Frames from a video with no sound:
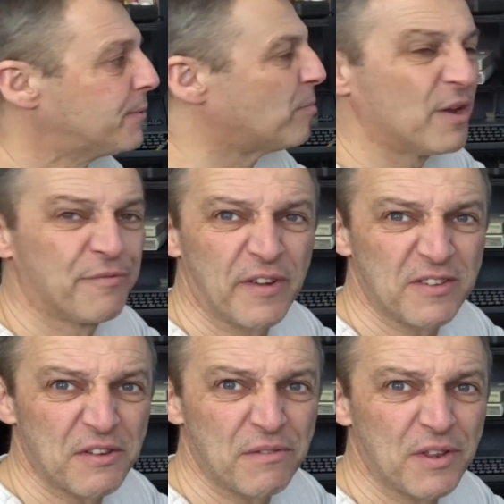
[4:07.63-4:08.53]
but I
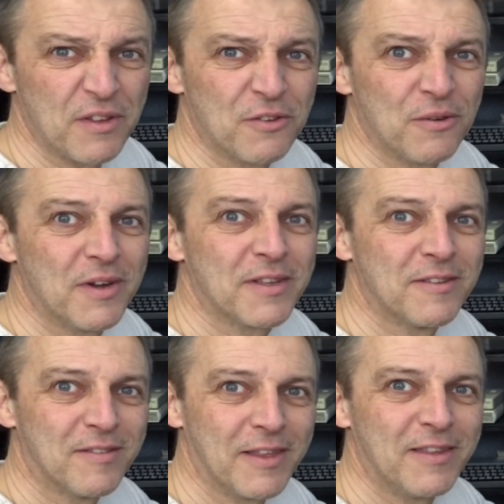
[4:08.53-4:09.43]
fixed everything, so I had to
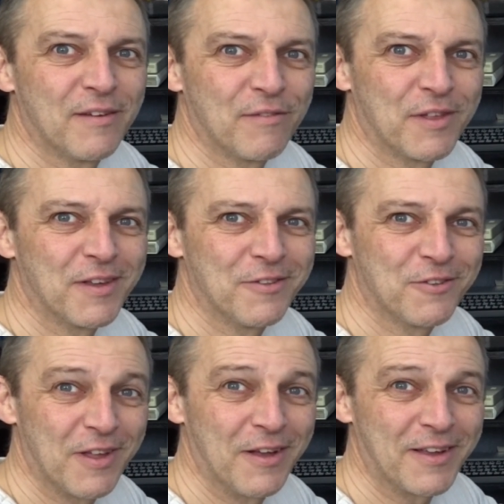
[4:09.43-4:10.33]
delete everything and
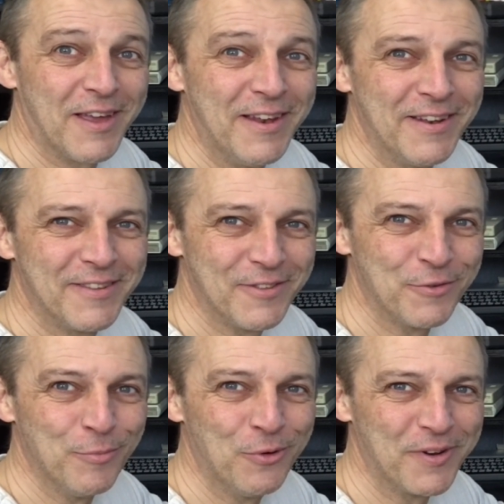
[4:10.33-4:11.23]
start again
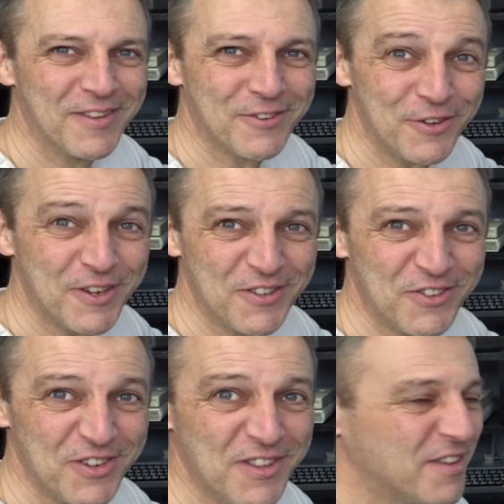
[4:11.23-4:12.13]
this morning so you can
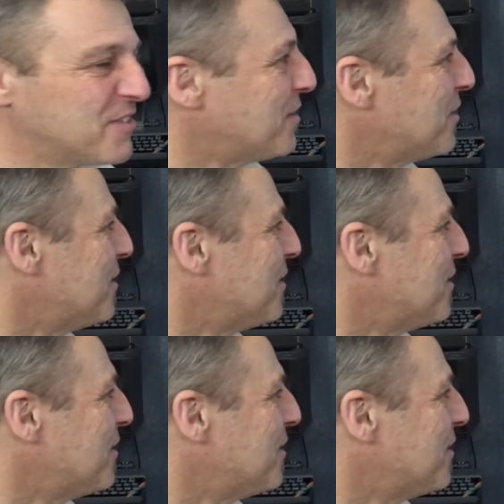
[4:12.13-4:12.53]
see this.